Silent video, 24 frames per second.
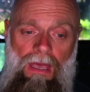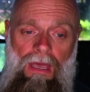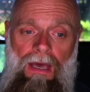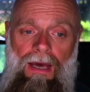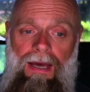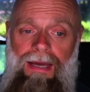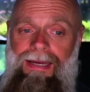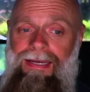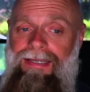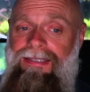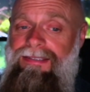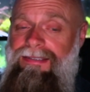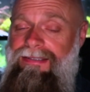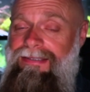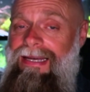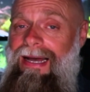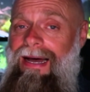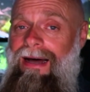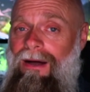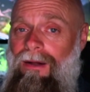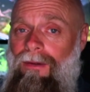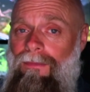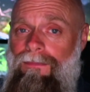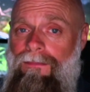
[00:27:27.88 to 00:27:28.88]
a
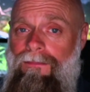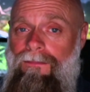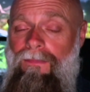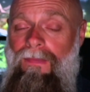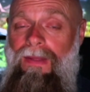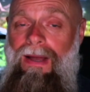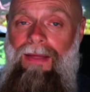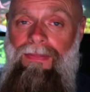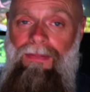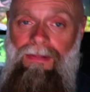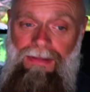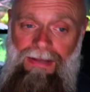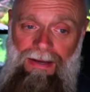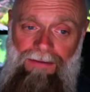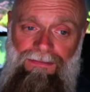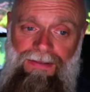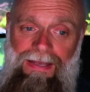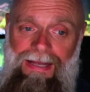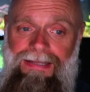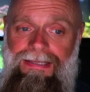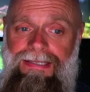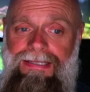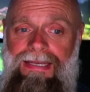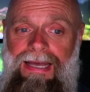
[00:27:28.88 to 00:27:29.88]
cell on the
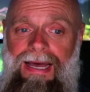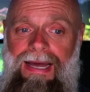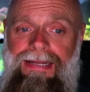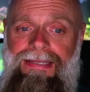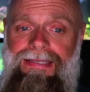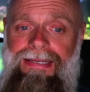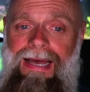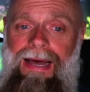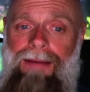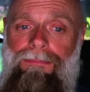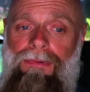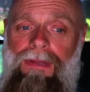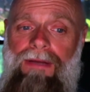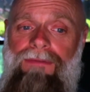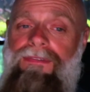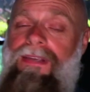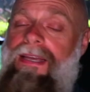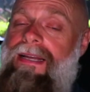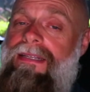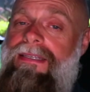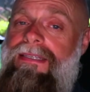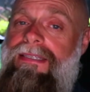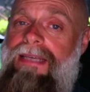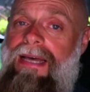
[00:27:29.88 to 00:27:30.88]
left-hand side, top
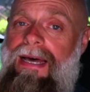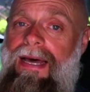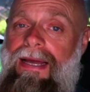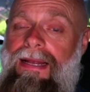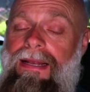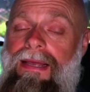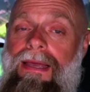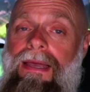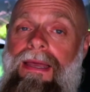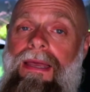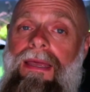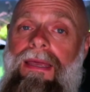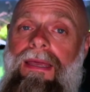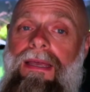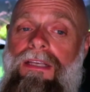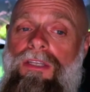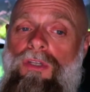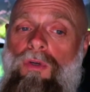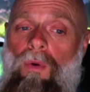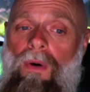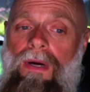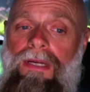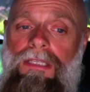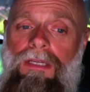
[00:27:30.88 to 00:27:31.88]
left-hand side,
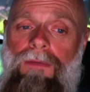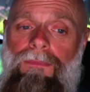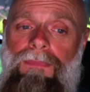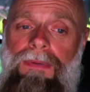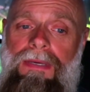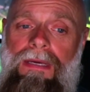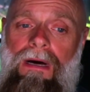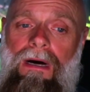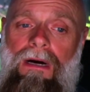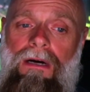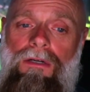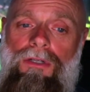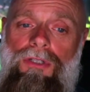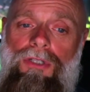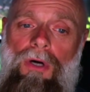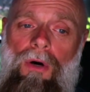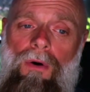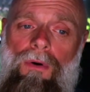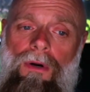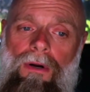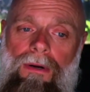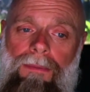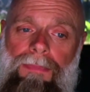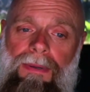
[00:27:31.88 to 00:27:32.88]
is going to be our
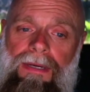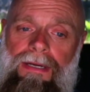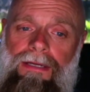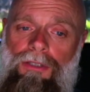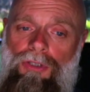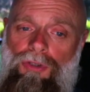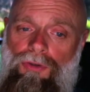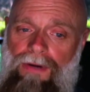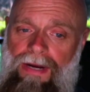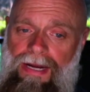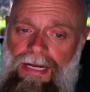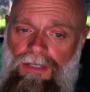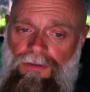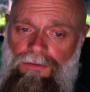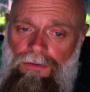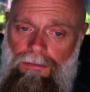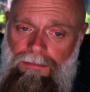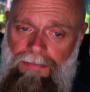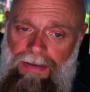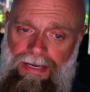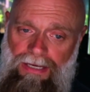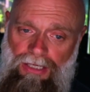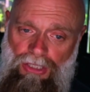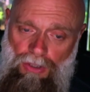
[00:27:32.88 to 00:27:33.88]
donor. But in
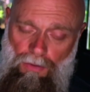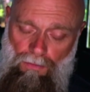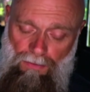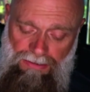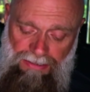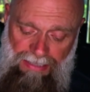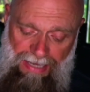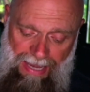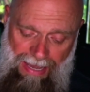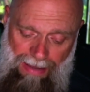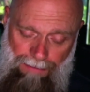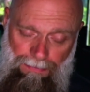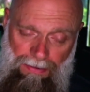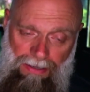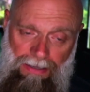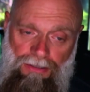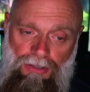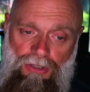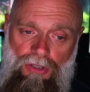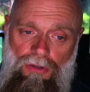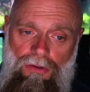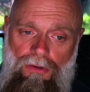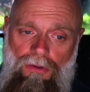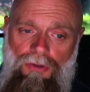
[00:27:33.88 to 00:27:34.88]
transformation, what's happening
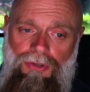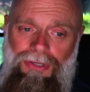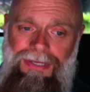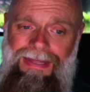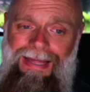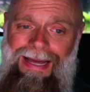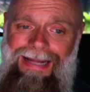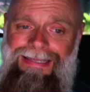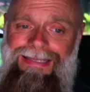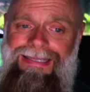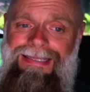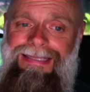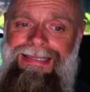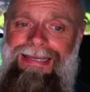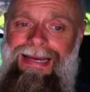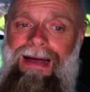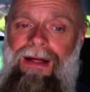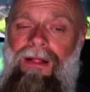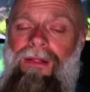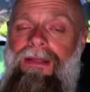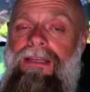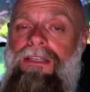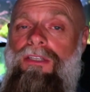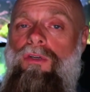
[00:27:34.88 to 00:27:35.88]
is usually that
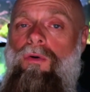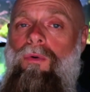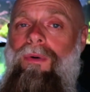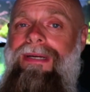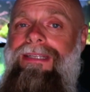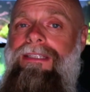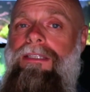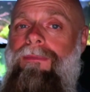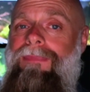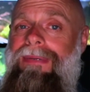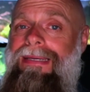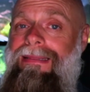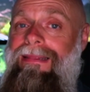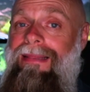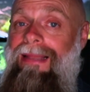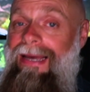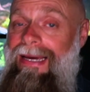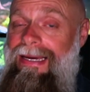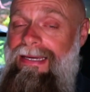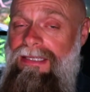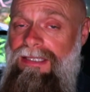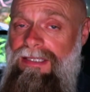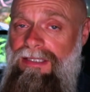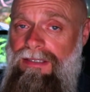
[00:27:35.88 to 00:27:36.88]
cell is going to be
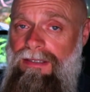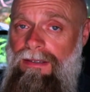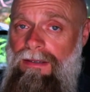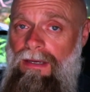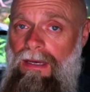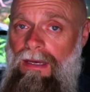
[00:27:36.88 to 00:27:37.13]
lysed.